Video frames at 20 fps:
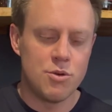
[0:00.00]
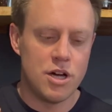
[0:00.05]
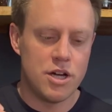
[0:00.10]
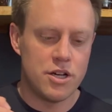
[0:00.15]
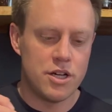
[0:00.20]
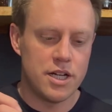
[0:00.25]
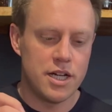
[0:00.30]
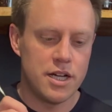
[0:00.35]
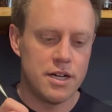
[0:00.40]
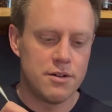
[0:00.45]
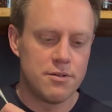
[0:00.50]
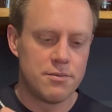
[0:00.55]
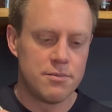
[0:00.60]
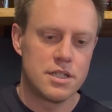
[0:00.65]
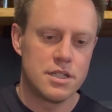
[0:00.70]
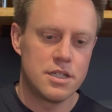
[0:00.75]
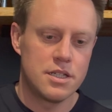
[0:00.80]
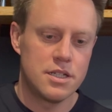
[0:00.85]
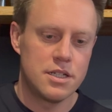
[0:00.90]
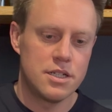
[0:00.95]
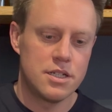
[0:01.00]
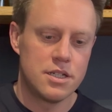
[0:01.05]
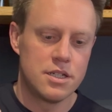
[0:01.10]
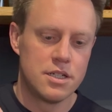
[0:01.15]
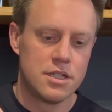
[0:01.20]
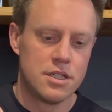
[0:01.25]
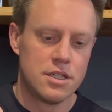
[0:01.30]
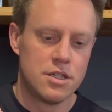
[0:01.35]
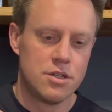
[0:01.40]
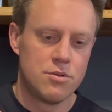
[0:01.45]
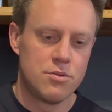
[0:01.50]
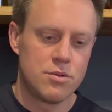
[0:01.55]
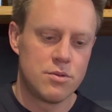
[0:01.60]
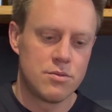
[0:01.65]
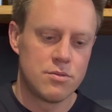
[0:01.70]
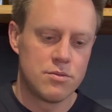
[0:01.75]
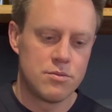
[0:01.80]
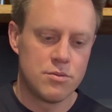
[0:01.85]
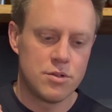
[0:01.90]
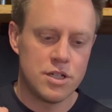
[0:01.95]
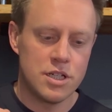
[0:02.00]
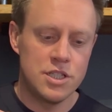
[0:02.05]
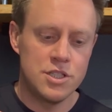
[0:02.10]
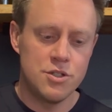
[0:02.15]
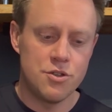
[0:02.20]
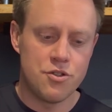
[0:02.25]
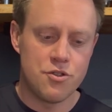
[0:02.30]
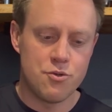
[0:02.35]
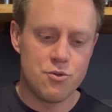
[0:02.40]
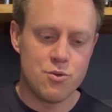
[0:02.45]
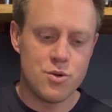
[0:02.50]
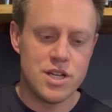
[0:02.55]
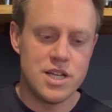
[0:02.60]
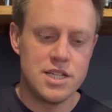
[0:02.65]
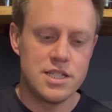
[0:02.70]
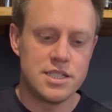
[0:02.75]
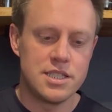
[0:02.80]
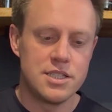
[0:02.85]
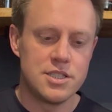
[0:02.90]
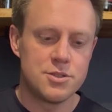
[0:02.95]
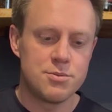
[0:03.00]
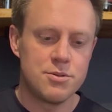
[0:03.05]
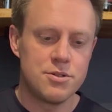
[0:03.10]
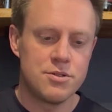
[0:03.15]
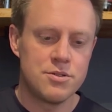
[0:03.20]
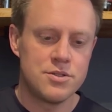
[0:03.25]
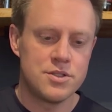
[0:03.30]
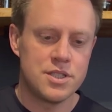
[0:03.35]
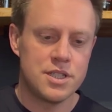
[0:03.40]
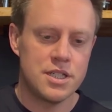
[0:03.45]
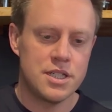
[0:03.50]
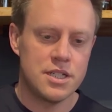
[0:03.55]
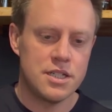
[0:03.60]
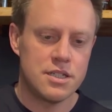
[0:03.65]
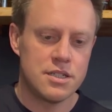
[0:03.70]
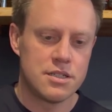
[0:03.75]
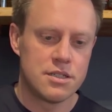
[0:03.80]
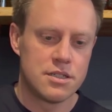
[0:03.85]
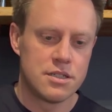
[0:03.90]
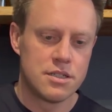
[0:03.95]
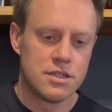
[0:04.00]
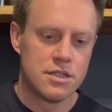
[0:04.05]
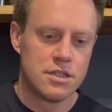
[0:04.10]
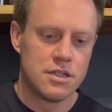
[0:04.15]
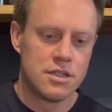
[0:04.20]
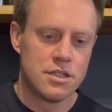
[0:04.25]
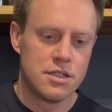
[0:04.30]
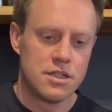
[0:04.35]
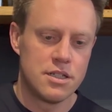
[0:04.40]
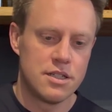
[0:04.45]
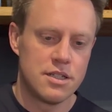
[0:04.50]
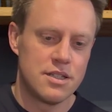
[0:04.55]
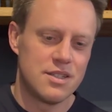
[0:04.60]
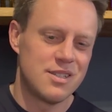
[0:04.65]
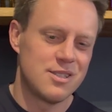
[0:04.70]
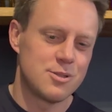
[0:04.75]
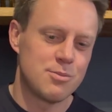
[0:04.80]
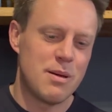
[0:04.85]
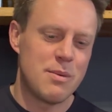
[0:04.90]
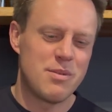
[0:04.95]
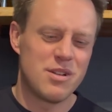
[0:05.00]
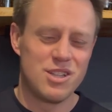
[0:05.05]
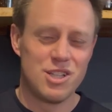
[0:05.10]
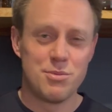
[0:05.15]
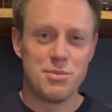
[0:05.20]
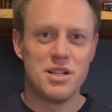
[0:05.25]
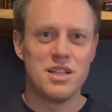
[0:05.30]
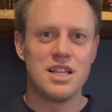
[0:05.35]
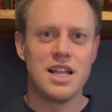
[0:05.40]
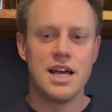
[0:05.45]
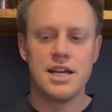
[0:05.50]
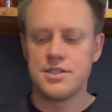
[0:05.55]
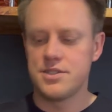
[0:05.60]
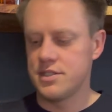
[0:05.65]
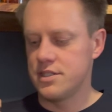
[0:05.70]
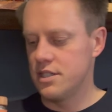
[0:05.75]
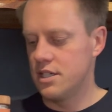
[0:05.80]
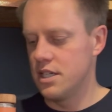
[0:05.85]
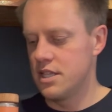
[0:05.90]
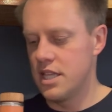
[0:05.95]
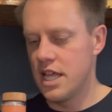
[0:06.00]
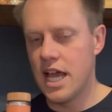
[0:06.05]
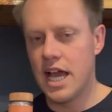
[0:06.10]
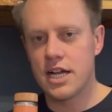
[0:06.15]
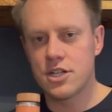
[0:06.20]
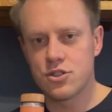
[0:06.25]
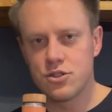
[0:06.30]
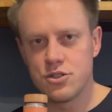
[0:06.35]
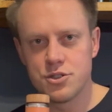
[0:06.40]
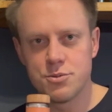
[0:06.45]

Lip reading: water here. We're gonna do 3 teaspoons here. There's maybe a little bit less in the actual